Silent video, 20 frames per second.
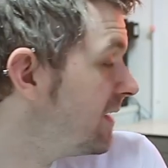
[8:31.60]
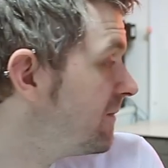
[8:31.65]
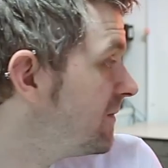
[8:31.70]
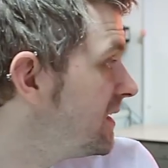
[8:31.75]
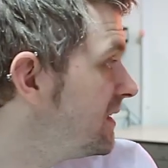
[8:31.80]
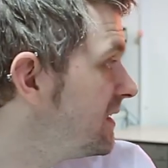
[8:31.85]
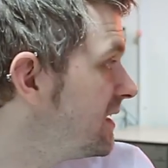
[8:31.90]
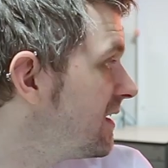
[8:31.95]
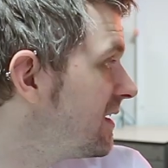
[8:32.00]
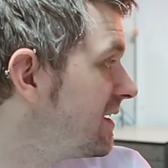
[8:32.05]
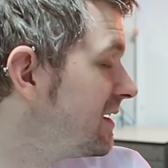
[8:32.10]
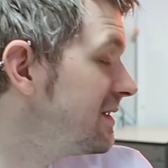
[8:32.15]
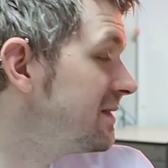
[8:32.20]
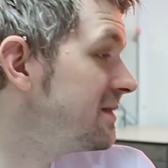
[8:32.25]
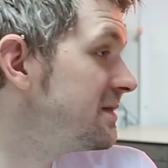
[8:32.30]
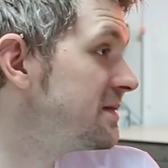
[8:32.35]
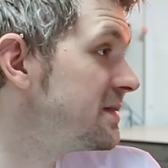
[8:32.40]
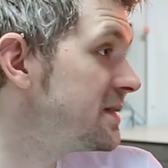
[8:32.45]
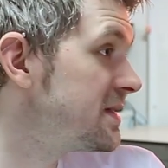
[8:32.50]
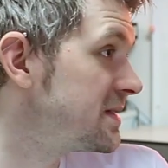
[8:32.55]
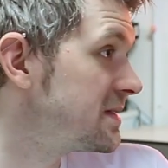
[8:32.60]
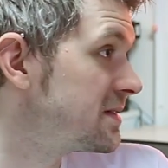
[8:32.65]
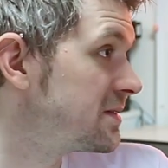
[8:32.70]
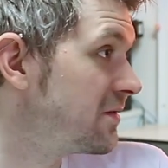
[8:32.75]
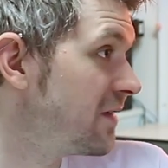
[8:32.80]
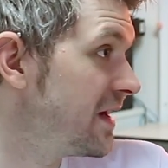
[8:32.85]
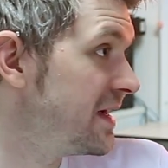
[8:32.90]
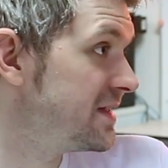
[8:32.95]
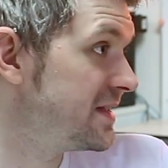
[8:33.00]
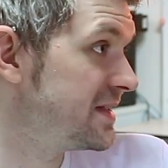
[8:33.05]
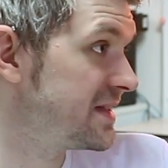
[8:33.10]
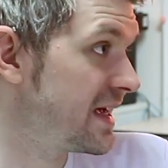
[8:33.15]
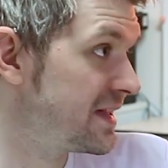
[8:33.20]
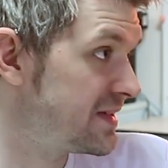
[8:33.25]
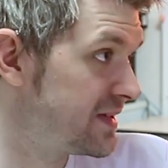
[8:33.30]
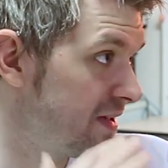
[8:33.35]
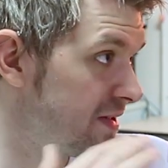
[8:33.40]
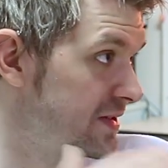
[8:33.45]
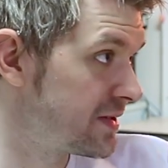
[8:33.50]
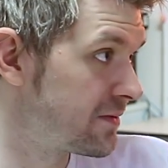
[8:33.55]
I mean the island's creators'
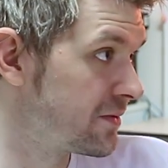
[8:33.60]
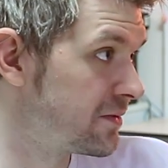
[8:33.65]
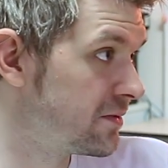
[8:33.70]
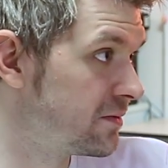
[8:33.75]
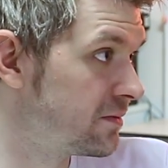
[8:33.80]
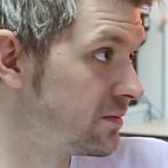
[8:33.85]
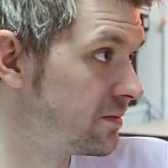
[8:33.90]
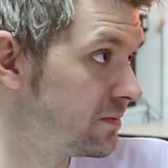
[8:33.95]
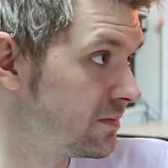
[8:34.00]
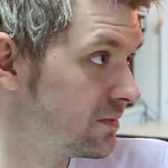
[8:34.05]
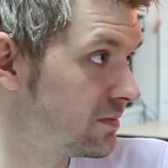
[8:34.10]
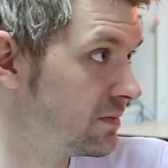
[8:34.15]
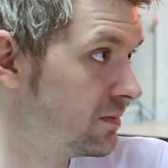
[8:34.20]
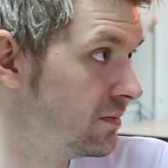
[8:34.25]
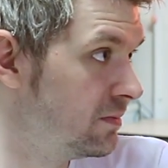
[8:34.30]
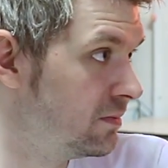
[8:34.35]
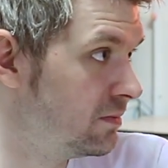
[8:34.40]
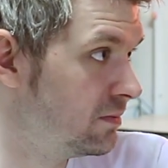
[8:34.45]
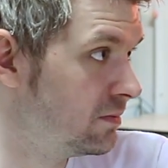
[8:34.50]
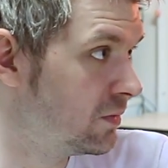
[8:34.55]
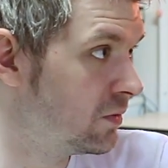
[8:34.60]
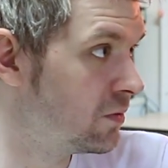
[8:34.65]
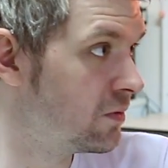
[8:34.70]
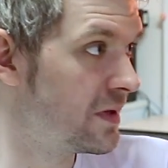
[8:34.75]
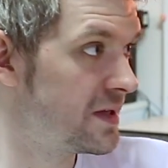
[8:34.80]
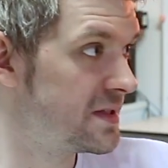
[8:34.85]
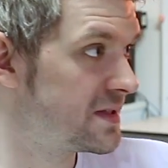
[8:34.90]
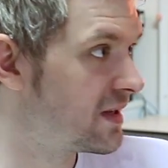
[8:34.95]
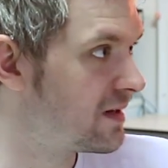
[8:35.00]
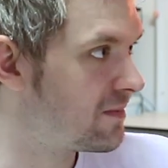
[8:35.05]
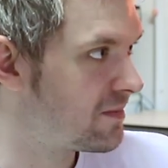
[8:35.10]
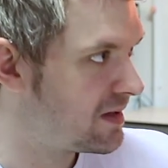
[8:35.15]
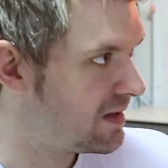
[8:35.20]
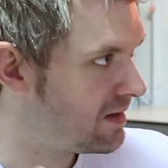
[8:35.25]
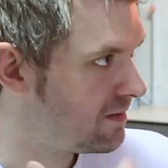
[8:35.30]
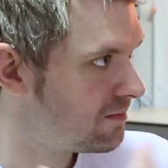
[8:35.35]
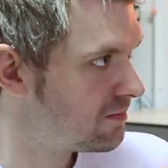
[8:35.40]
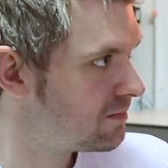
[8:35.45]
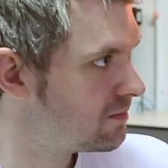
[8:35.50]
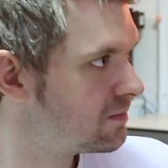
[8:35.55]
assets are always going to
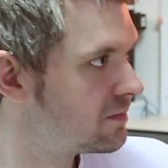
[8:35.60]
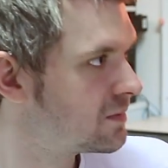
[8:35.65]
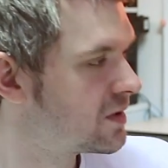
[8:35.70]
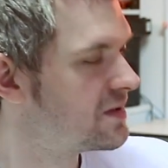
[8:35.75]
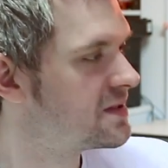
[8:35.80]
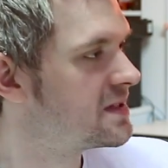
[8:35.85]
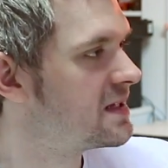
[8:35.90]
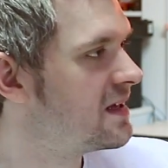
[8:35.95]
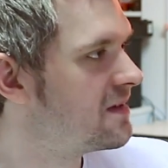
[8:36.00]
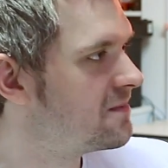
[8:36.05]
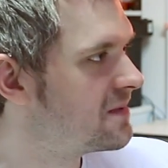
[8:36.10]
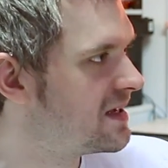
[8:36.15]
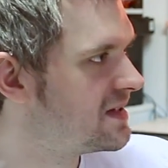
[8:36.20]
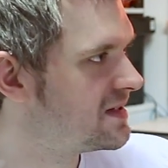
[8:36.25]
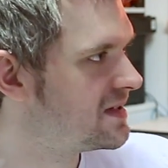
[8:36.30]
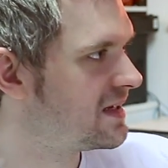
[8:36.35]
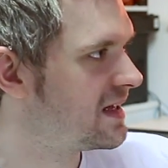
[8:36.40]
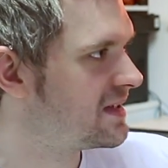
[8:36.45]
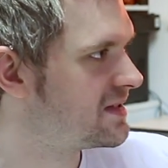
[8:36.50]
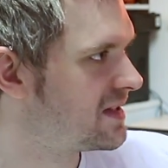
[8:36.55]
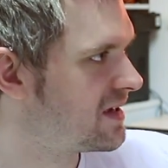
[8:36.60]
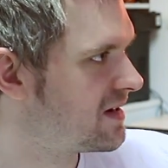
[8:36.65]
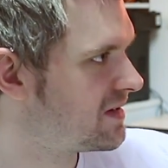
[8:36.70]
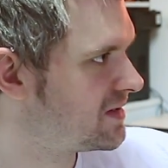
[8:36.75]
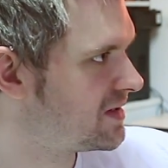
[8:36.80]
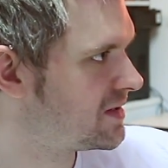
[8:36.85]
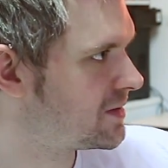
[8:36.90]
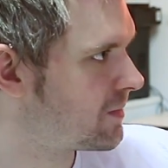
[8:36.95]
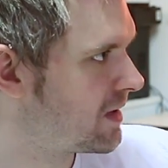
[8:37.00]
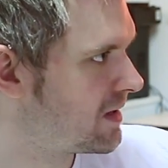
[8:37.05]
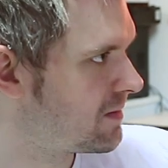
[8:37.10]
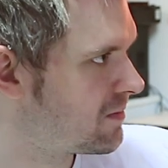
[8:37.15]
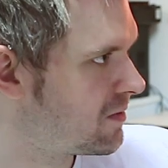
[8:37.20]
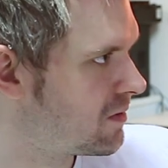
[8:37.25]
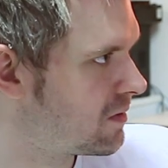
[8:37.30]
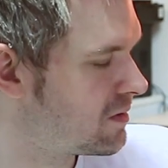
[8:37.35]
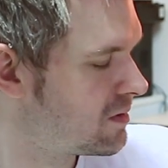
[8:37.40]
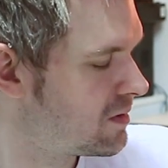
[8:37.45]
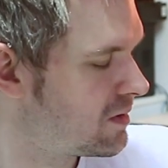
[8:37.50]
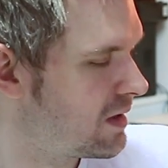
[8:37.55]
be constantly updated as the artists make
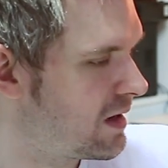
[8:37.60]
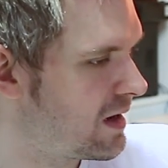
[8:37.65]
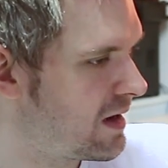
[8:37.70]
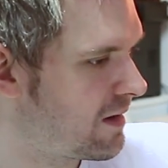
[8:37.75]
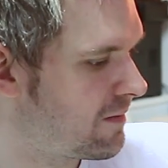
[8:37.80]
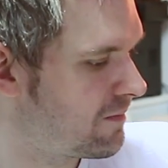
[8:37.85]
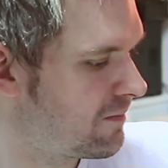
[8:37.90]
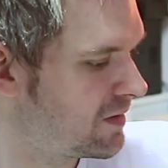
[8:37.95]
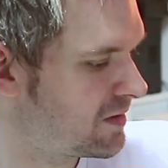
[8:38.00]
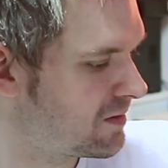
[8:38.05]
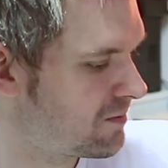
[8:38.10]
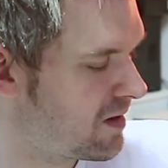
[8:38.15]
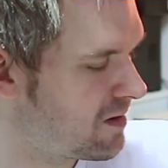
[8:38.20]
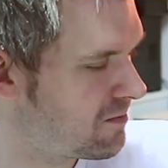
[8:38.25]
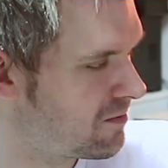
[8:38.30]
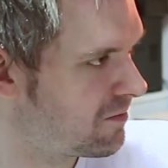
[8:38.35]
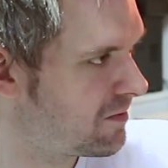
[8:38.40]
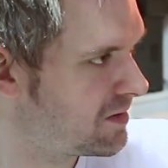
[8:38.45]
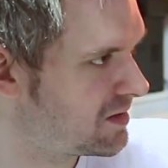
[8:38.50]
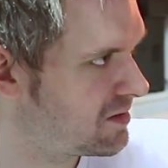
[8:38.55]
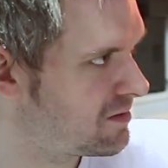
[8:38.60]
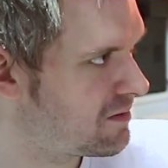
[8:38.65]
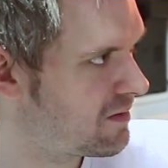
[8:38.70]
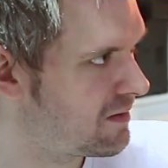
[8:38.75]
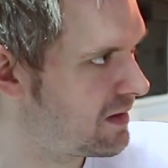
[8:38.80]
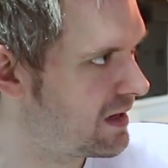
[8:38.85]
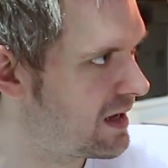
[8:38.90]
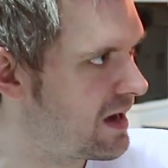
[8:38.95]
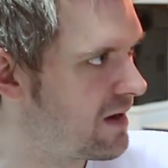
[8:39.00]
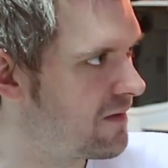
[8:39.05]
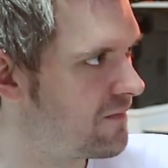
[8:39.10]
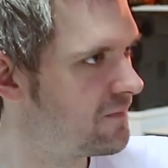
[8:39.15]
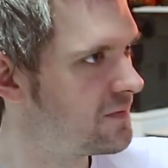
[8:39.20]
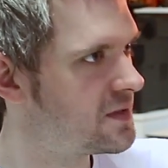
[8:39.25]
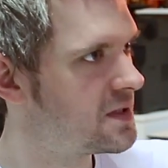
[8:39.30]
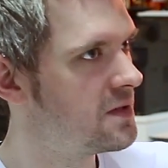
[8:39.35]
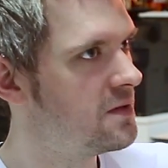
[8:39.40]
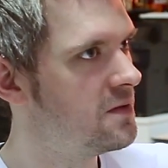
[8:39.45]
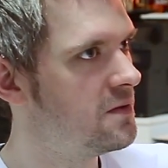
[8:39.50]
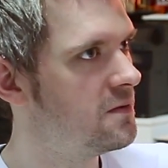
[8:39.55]
more. At the moment we do only
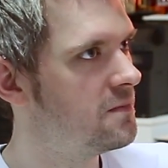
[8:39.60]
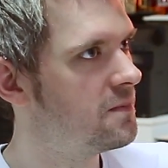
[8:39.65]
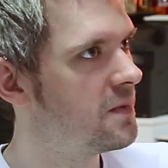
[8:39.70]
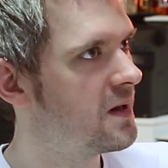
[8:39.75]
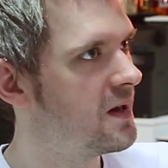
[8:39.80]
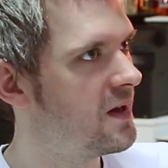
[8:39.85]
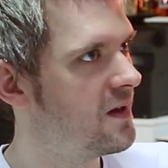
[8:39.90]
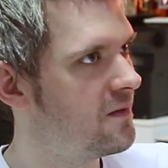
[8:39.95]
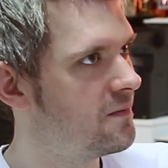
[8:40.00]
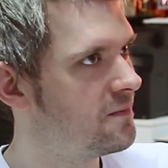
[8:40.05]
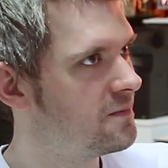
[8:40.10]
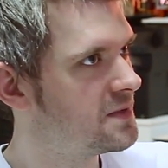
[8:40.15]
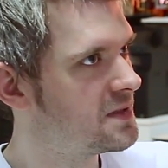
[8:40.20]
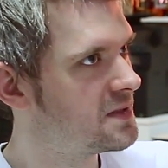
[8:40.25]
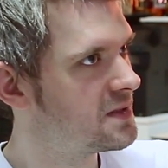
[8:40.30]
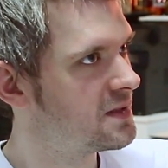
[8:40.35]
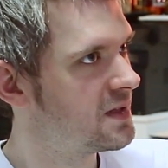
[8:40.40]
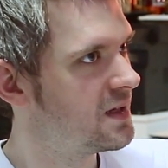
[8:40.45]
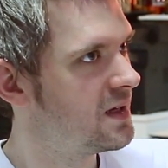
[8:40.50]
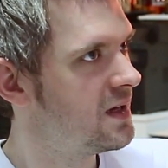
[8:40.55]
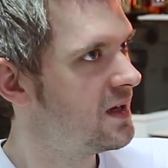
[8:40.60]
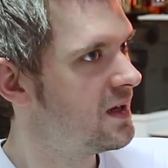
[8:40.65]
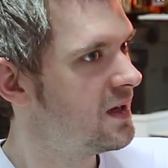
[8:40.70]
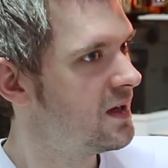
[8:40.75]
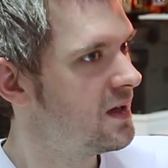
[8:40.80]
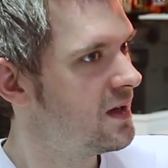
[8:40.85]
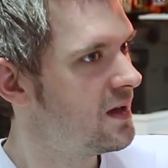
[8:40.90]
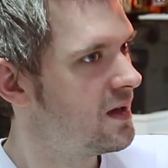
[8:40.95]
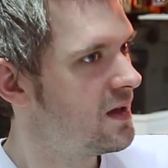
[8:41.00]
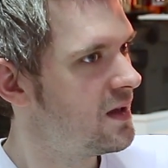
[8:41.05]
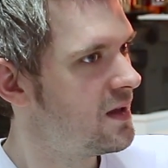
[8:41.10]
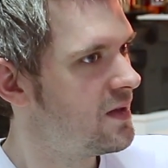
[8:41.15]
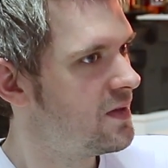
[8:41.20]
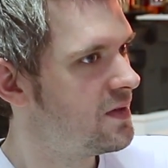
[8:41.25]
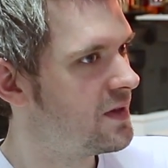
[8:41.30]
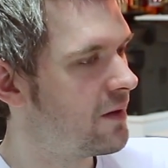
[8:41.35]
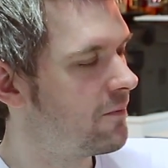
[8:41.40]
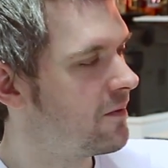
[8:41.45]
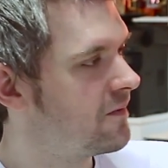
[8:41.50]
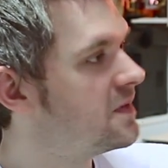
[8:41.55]
have 2 biomes
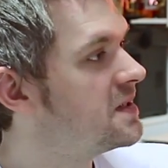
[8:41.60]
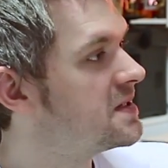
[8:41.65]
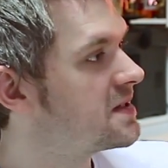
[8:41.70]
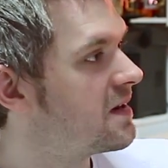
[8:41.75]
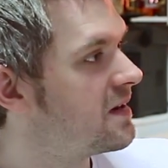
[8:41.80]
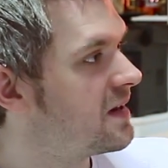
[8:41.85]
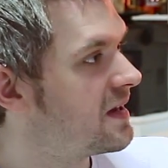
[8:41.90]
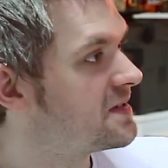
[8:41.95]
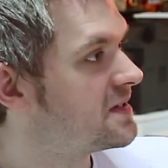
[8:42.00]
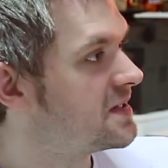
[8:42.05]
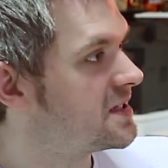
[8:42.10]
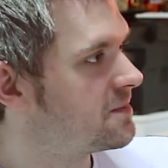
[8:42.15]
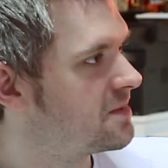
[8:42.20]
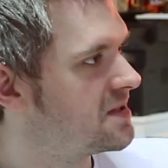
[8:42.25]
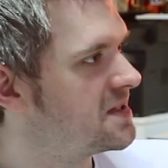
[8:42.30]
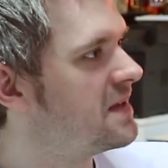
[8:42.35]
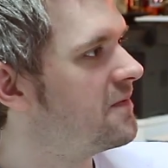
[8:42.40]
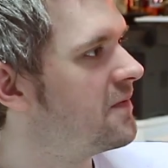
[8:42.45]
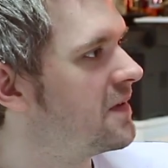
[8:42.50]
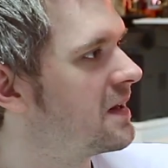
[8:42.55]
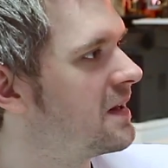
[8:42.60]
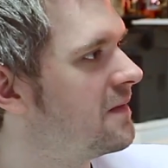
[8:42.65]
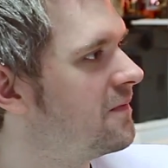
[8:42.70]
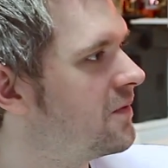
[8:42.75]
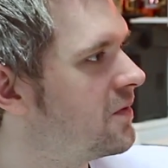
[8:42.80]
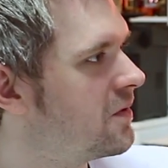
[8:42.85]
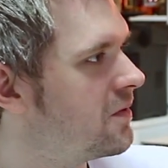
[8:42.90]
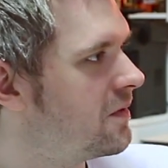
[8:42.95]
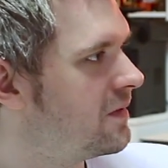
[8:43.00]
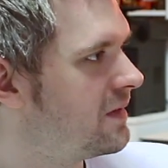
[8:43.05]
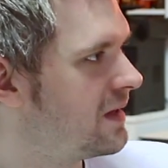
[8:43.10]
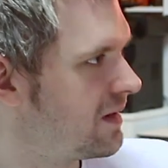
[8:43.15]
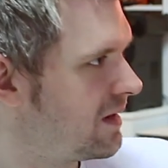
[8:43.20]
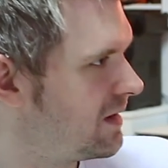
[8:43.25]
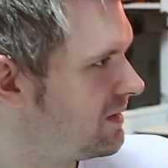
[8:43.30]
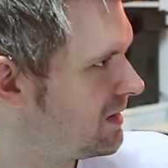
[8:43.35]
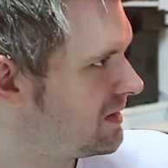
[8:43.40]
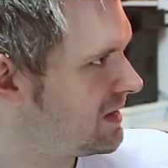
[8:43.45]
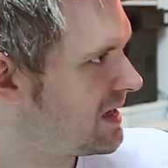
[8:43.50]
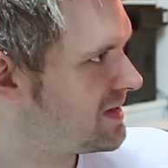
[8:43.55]
that we've designed assets specifically for, and they're
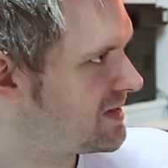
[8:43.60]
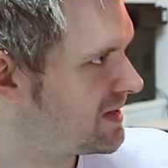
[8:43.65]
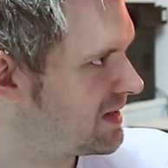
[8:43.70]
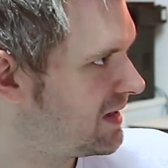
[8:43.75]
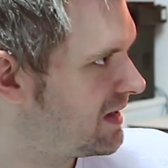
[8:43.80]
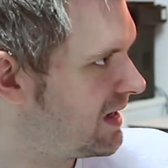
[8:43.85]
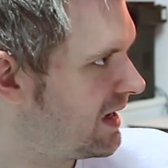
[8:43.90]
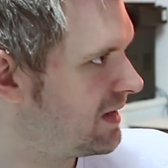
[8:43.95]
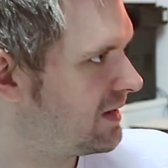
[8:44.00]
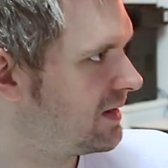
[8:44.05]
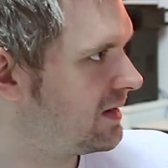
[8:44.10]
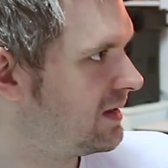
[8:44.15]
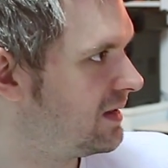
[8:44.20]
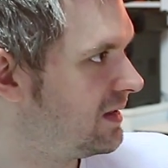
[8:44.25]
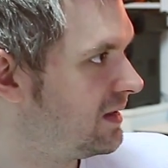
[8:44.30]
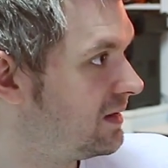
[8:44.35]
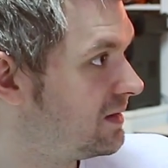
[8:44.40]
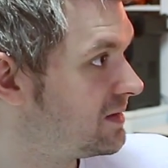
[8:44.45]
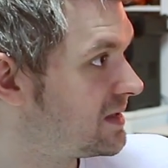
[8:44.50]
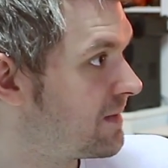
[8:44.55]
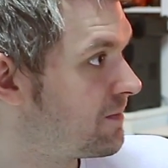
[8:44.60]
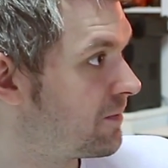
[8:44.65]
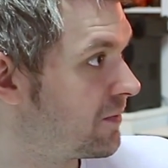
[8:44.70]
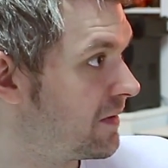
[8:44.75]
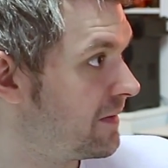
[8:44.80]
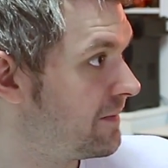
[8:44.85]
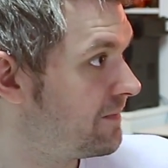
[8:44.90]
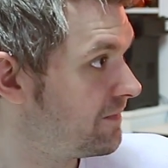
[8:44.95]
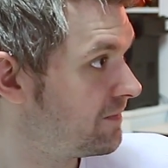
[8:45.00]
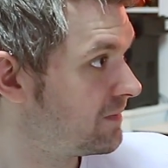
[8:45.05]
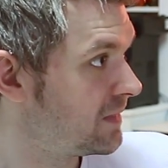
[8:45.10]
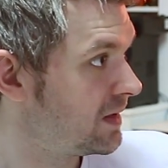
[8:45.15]
like the desert and the temperate.